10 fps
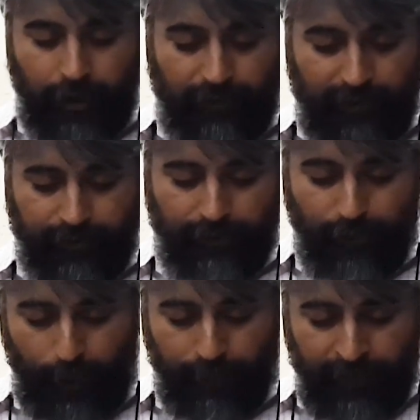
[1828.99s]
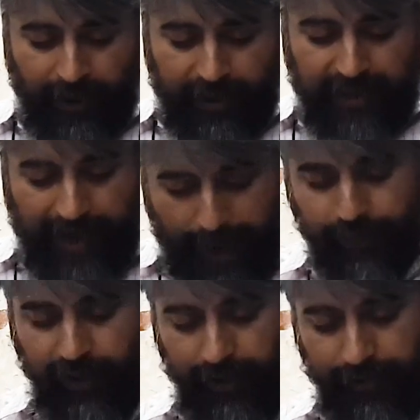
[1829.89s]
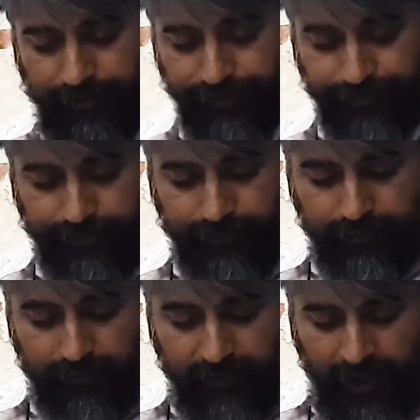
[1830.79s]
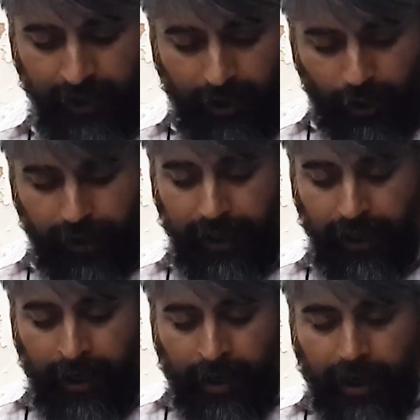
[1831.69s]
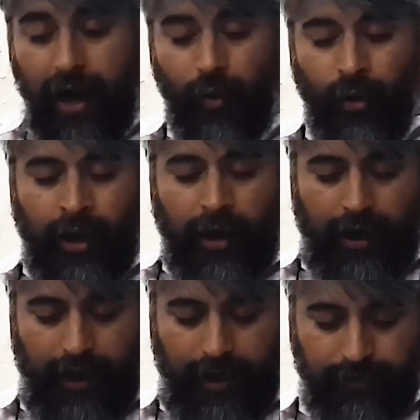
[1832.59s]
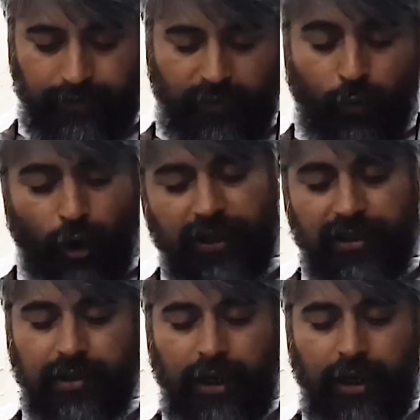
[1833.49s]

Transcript: of reform is happening. Okay. Now, what is